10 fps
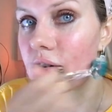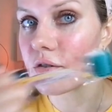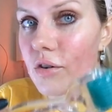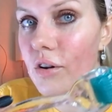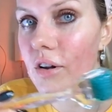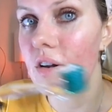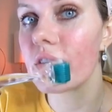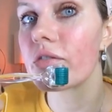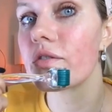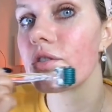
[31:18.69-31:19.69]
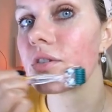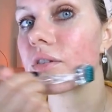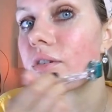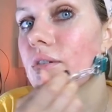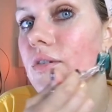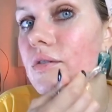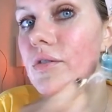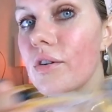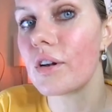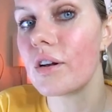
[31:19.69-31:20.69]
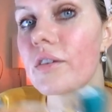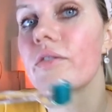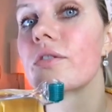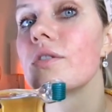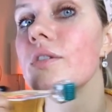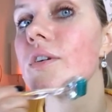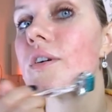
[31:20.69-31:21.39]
roll, lift, roll, lift,